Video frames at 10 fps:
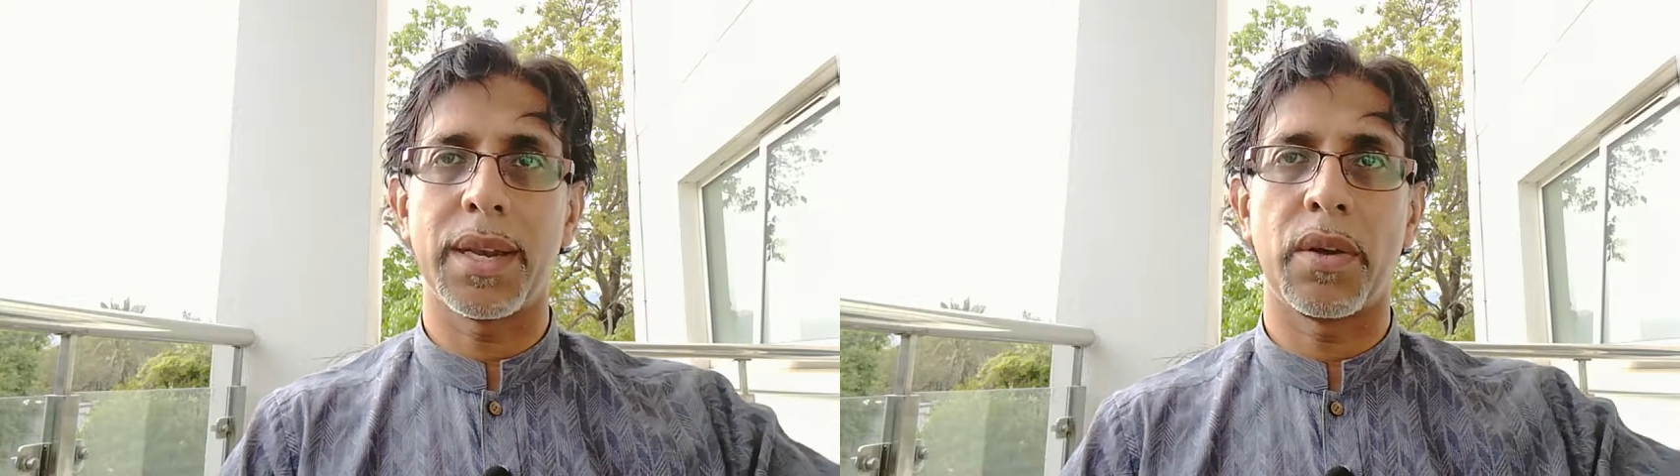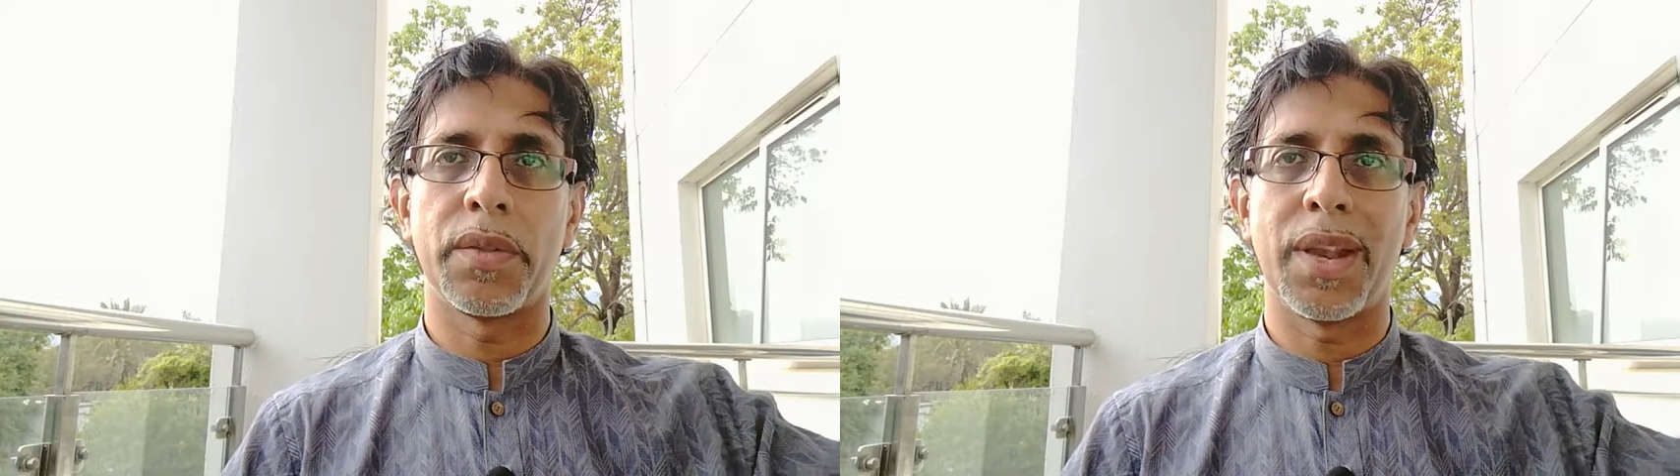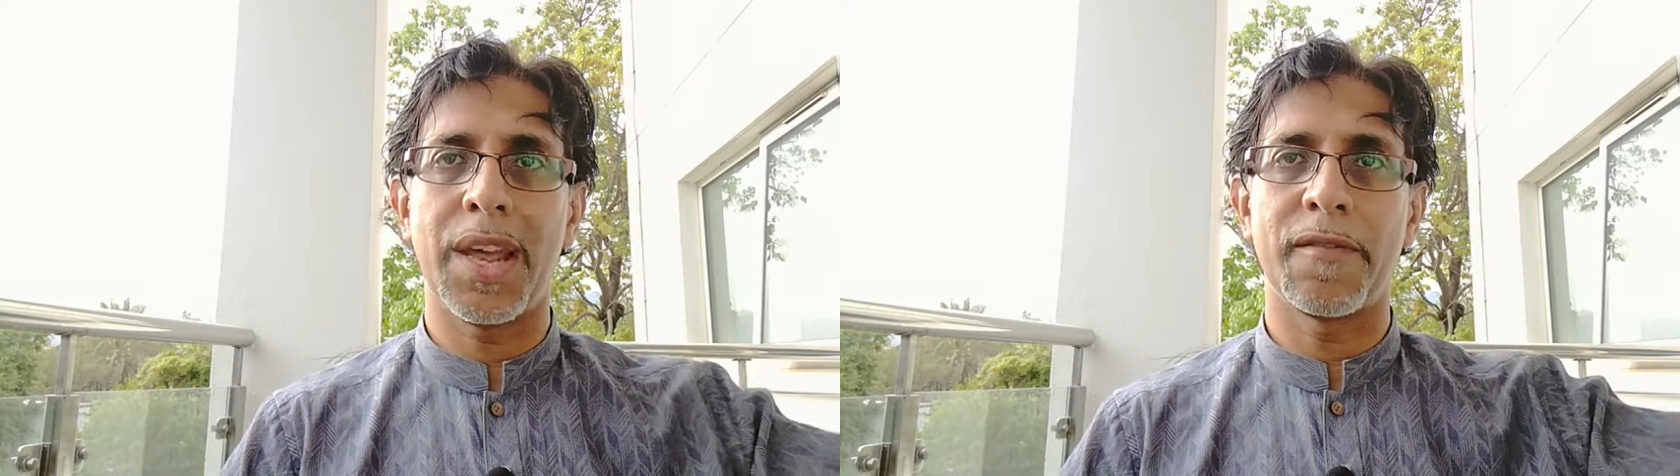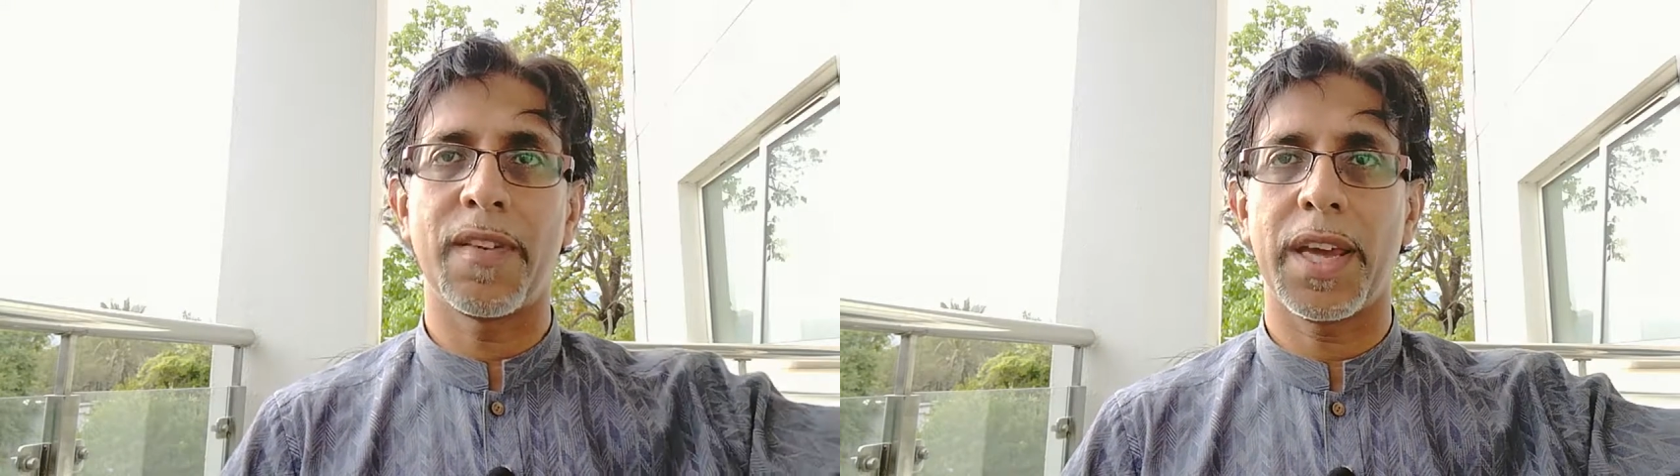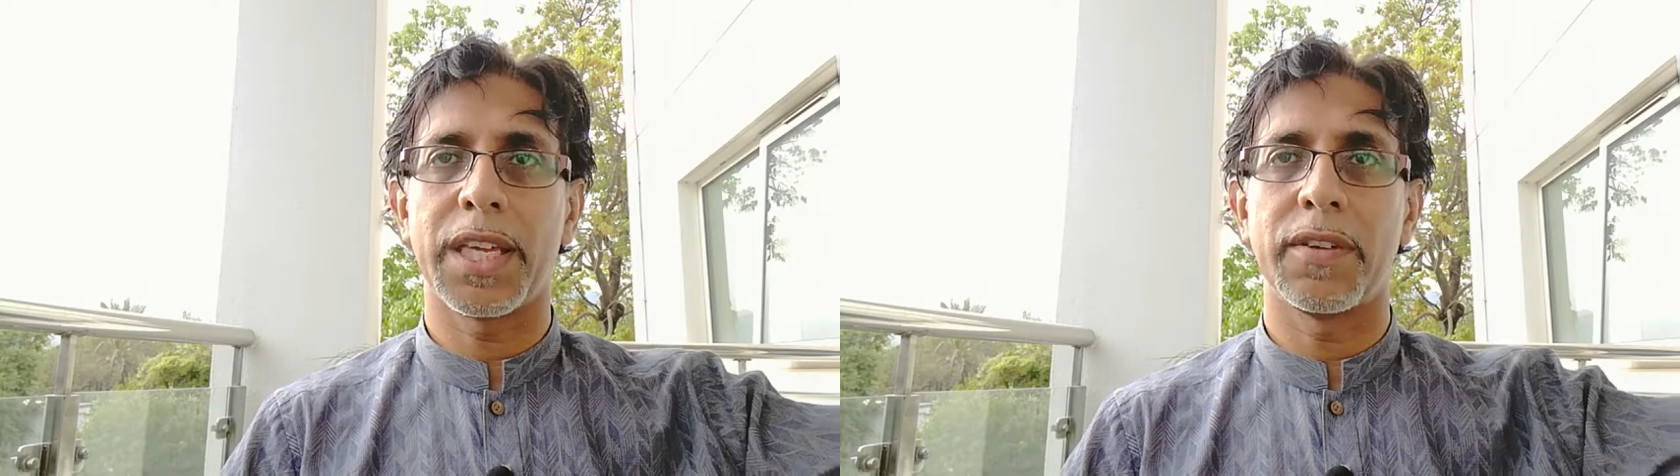on the left
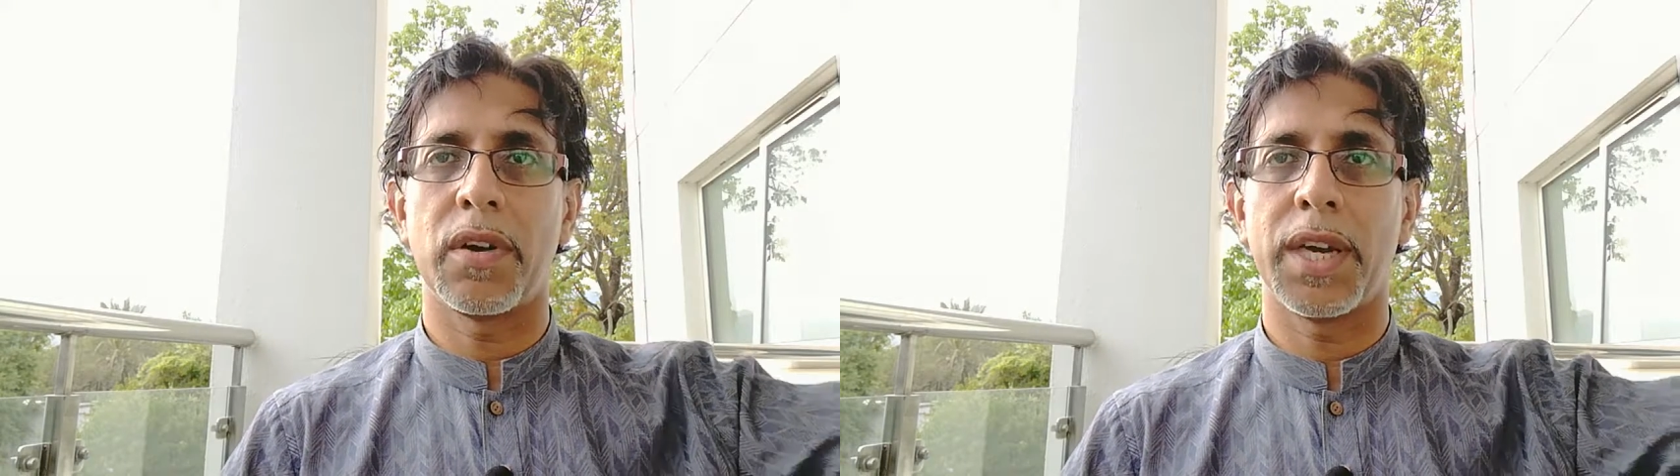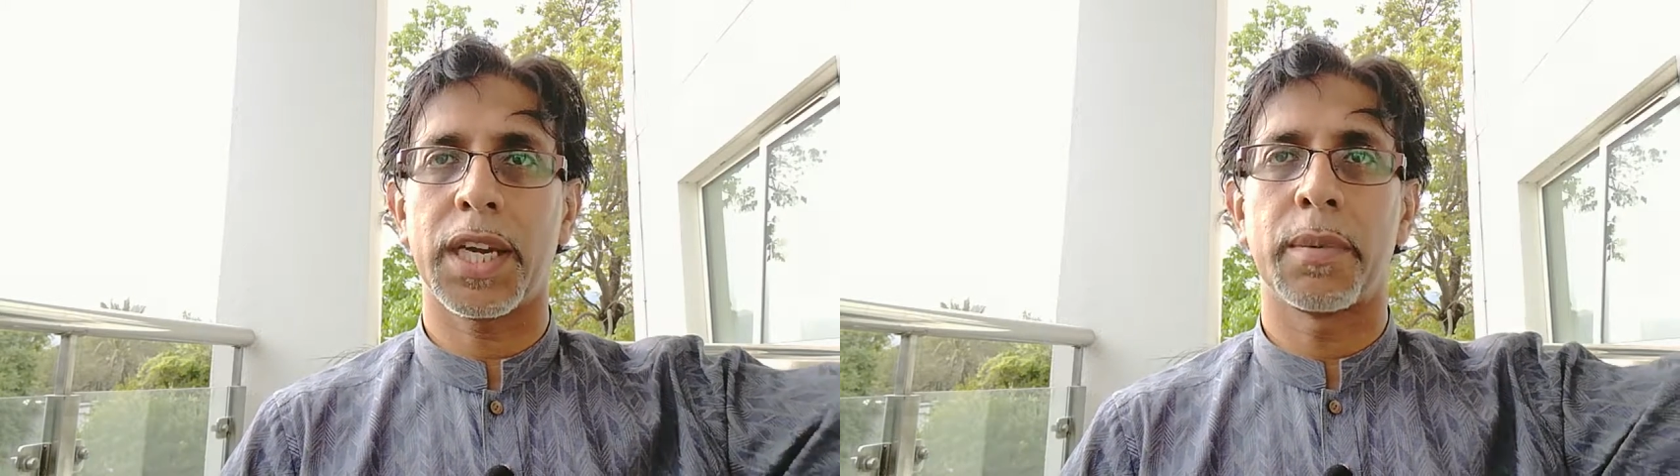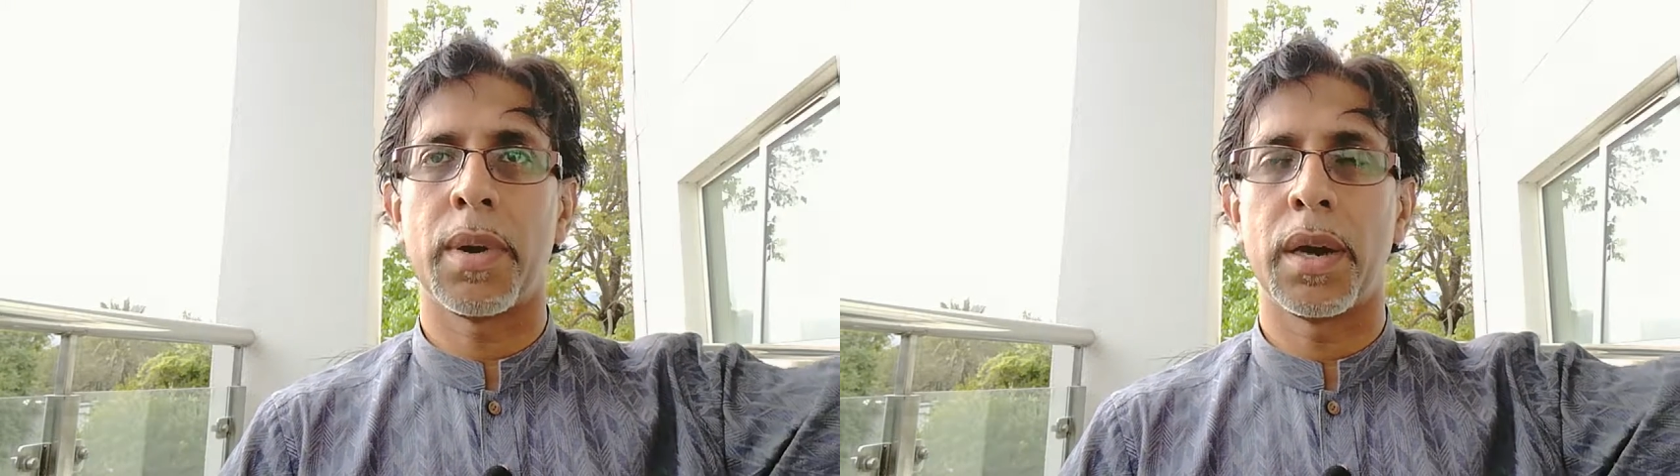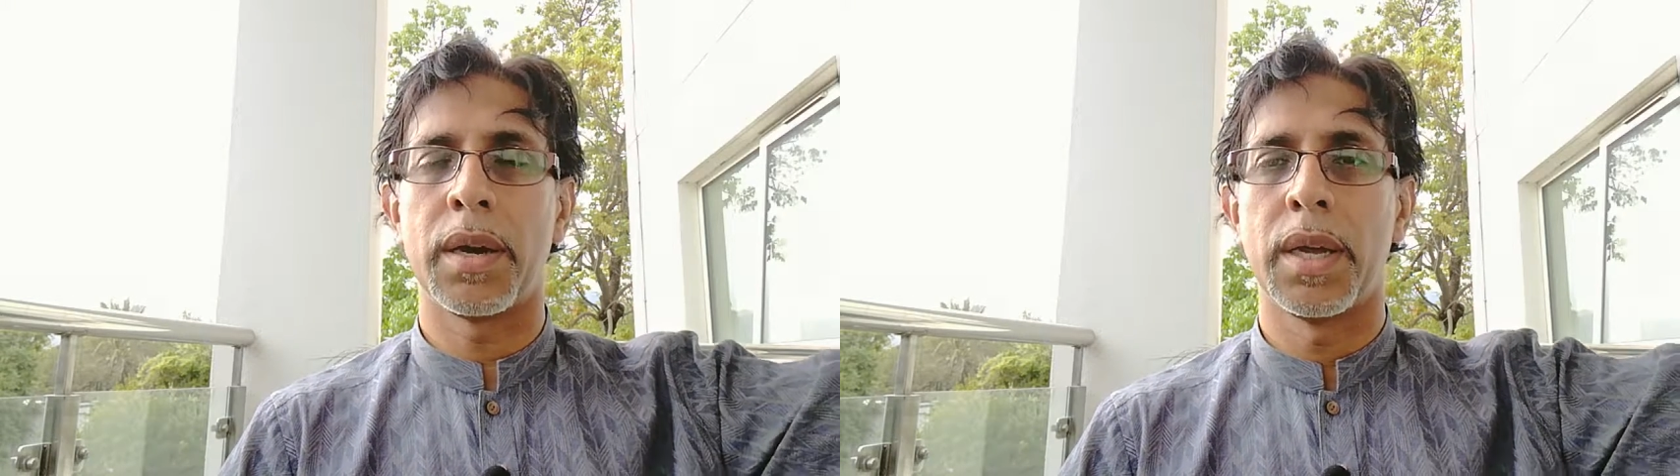flank you've got Ikrimah